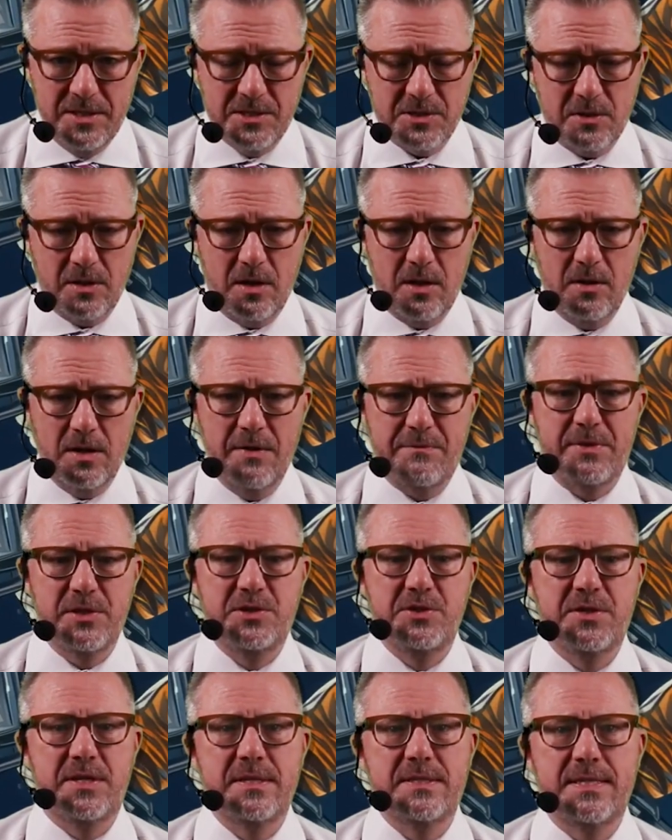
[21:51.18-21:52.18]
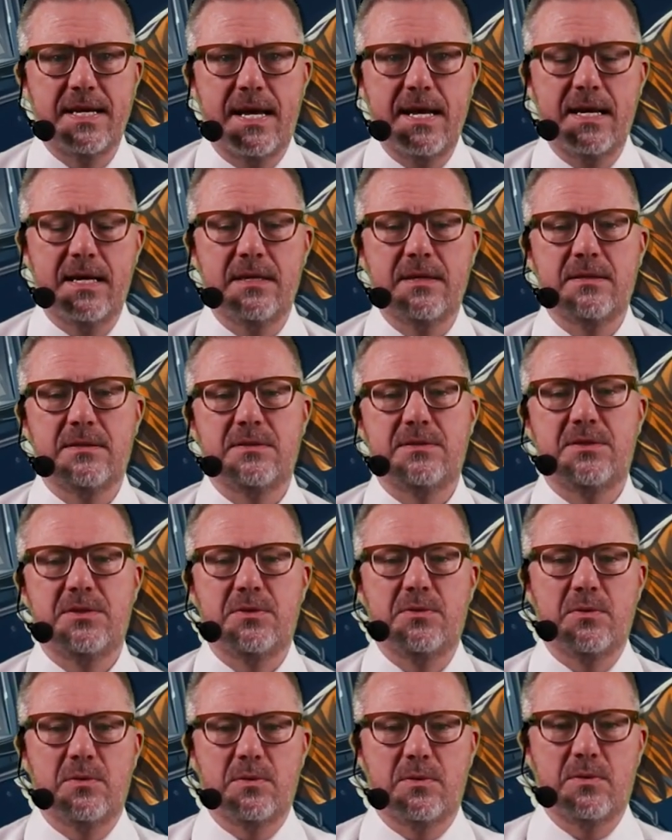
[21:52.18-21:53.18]
these are all efforts you can take
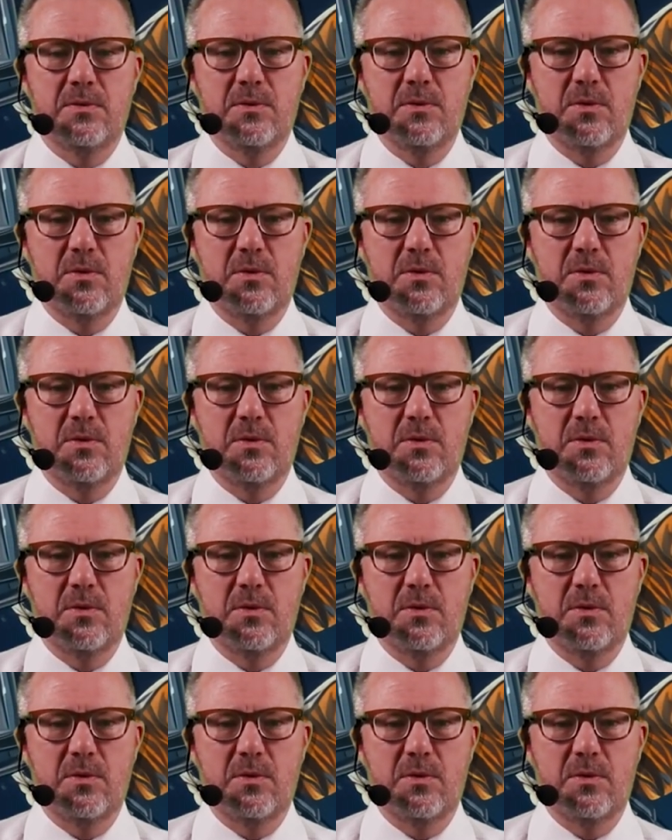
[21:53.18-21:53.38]
to